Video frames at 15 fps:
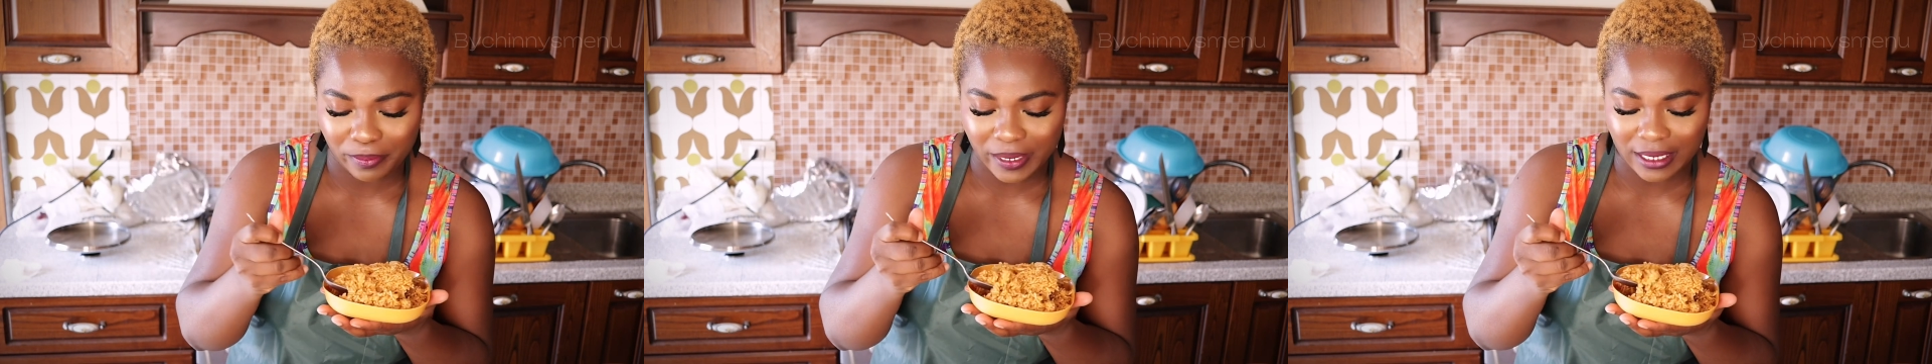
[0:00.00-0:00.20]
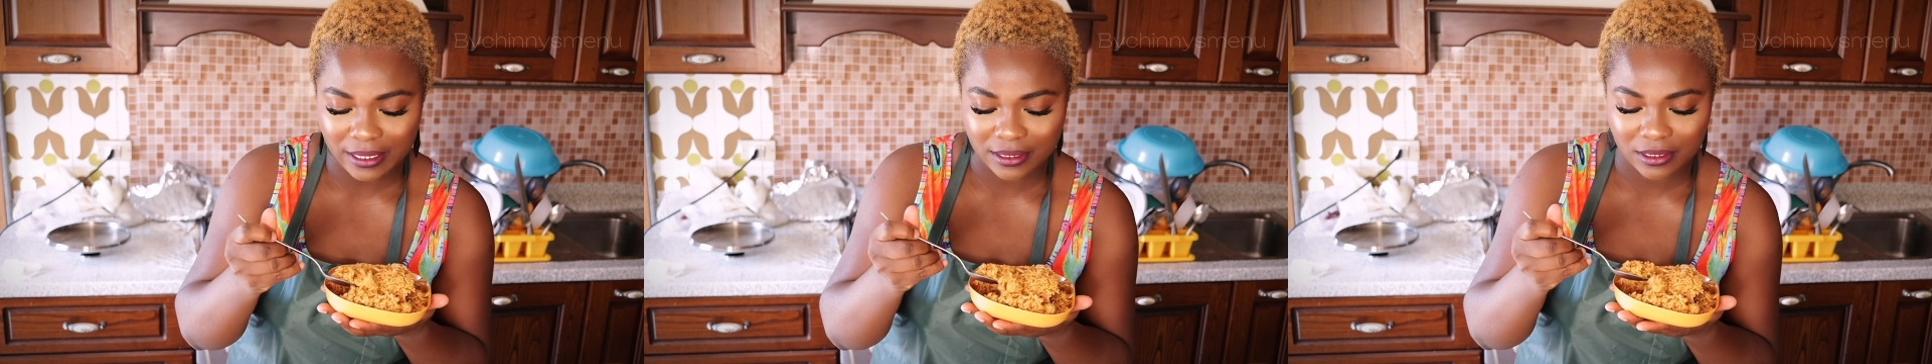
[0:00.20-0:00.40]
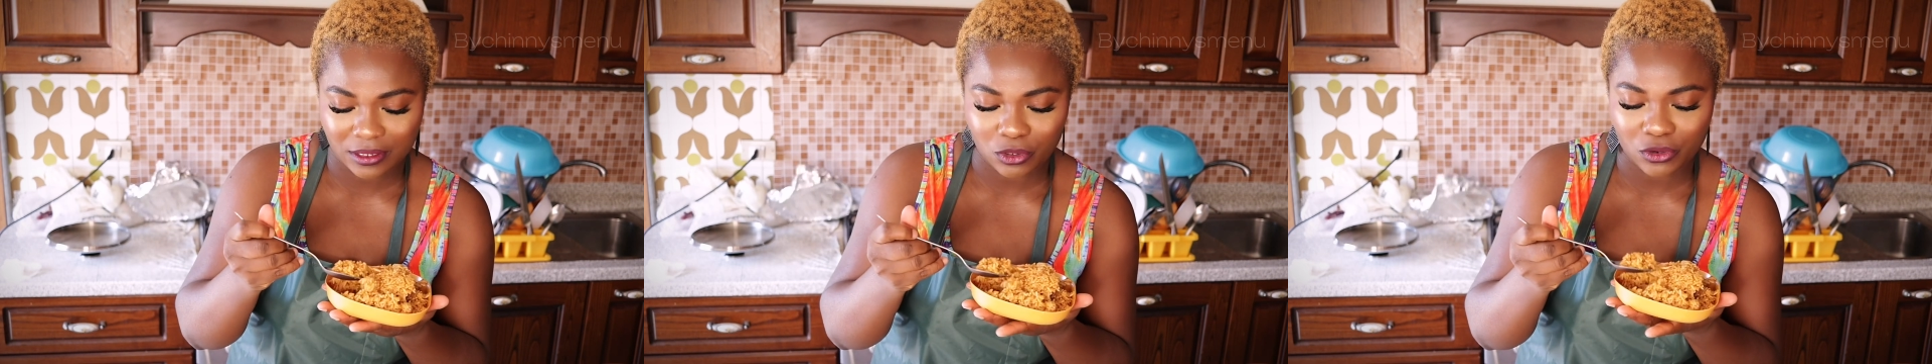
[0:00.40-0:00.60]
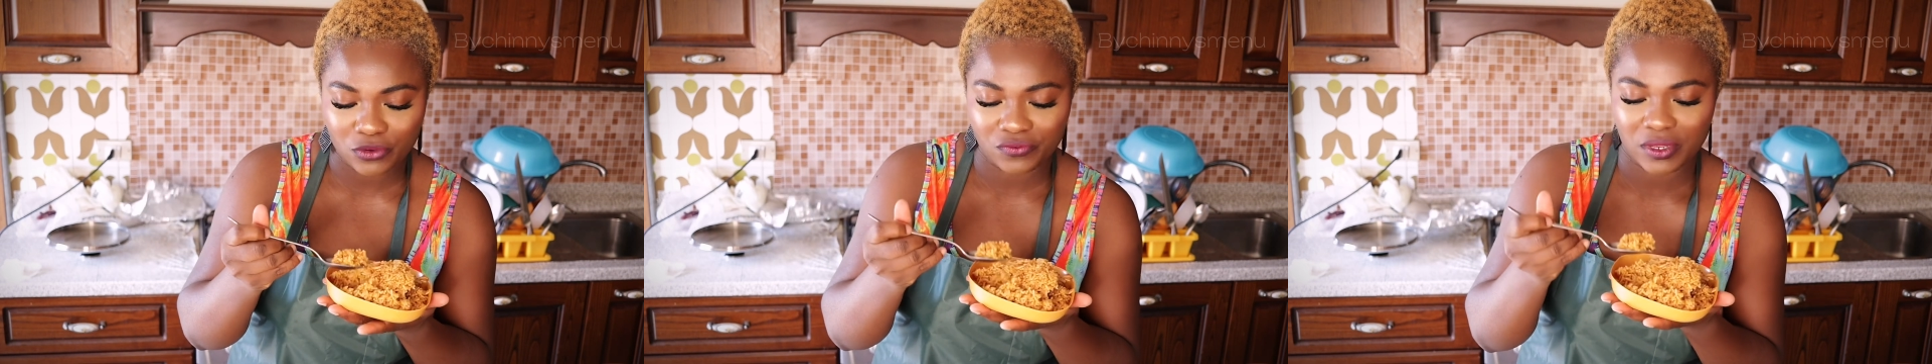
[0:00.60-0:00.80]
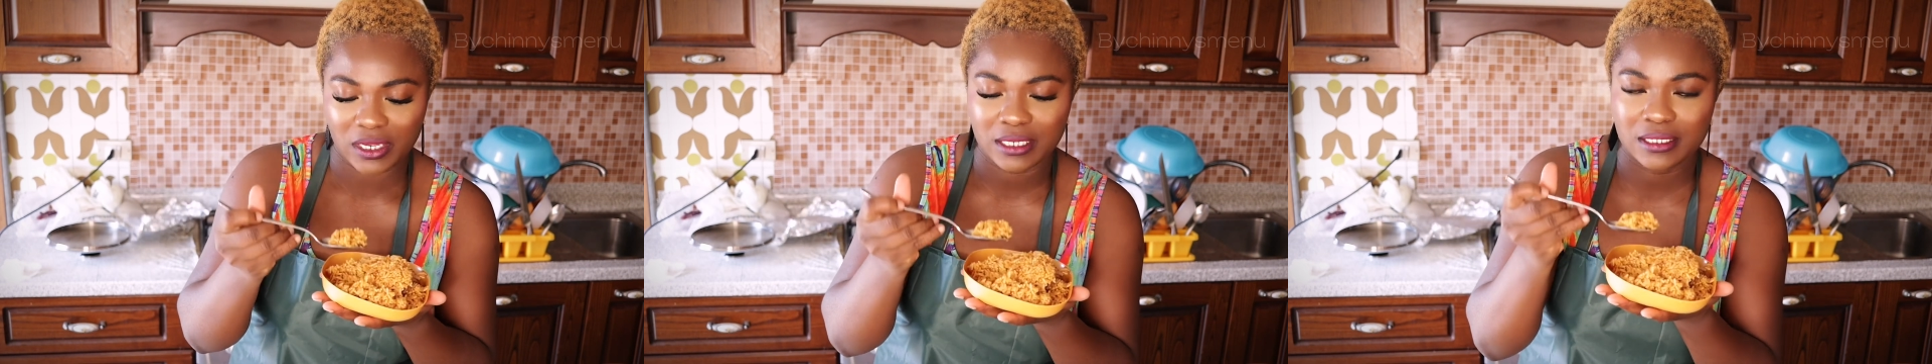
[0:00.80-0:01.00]
bite
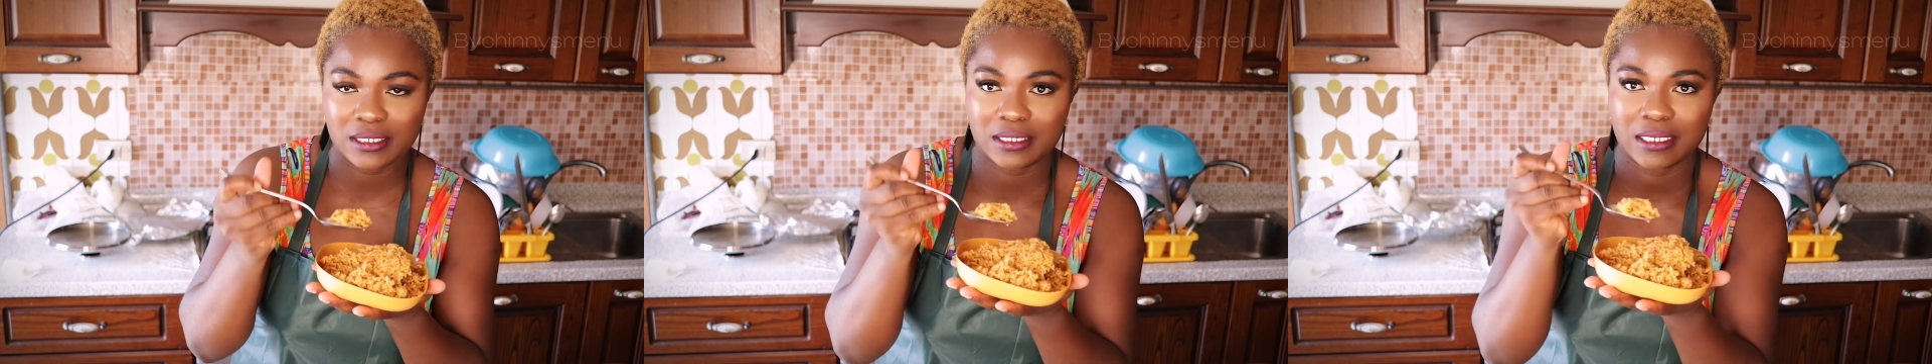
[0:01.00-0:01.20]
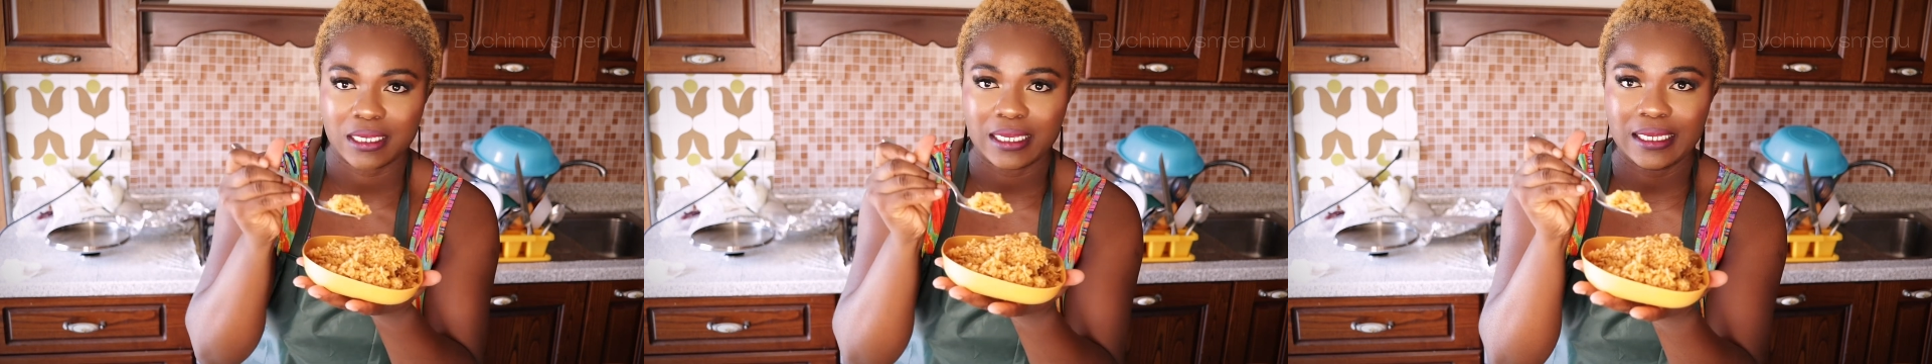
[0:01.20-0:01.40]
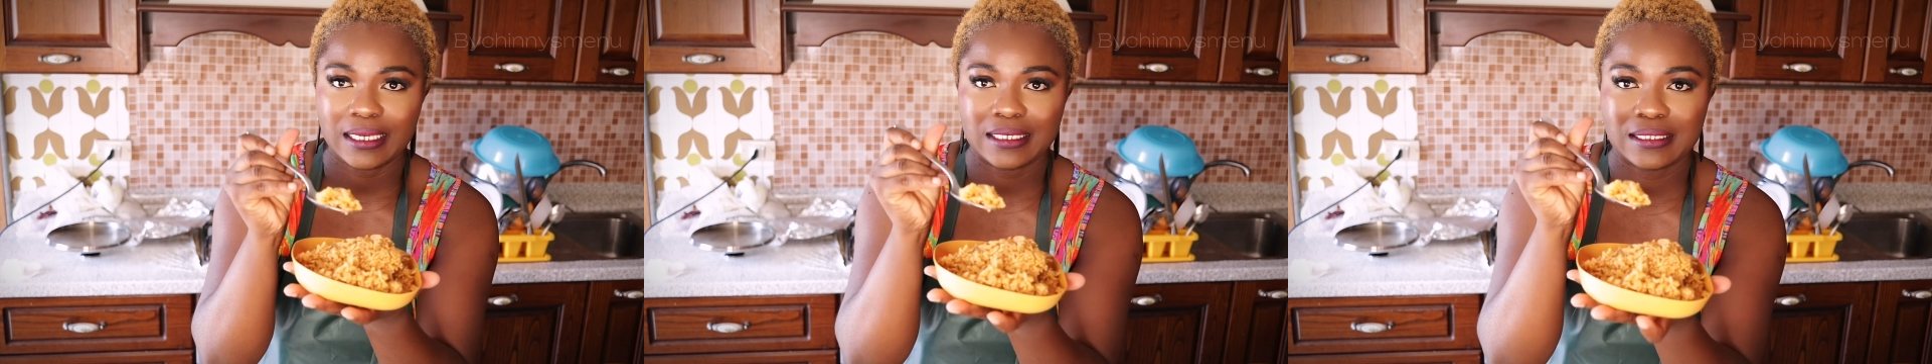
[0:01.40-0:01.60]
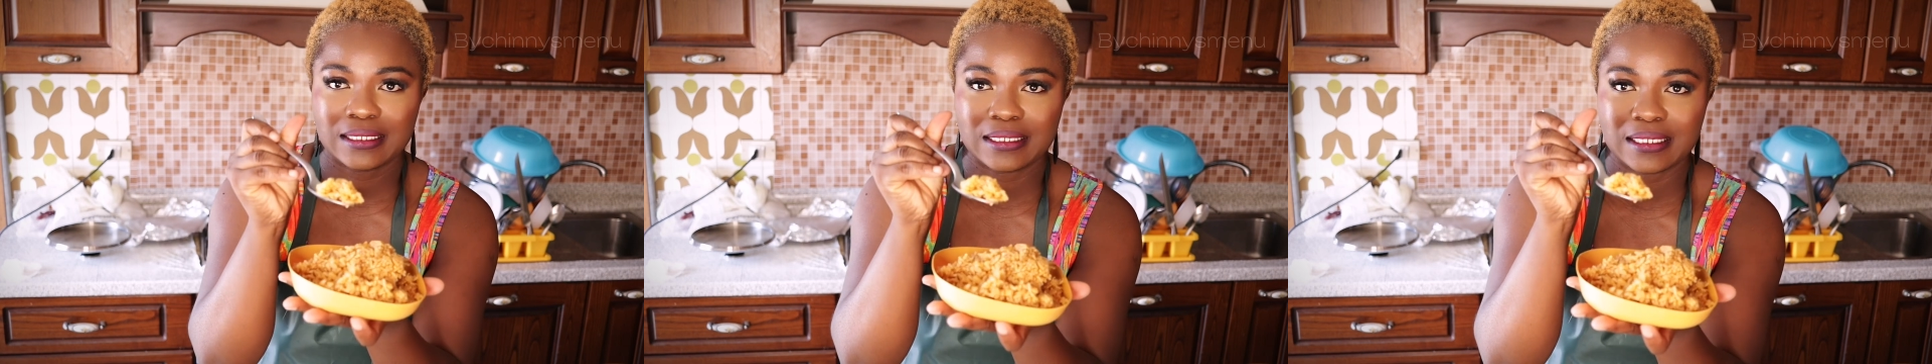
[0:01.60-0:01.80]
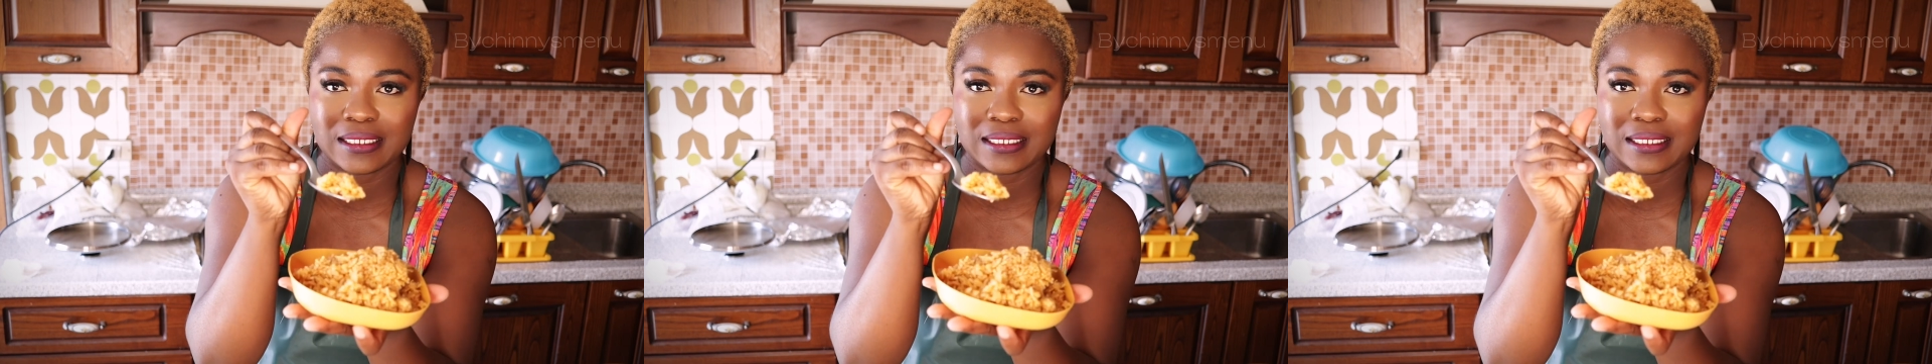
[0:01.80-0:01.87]
of it.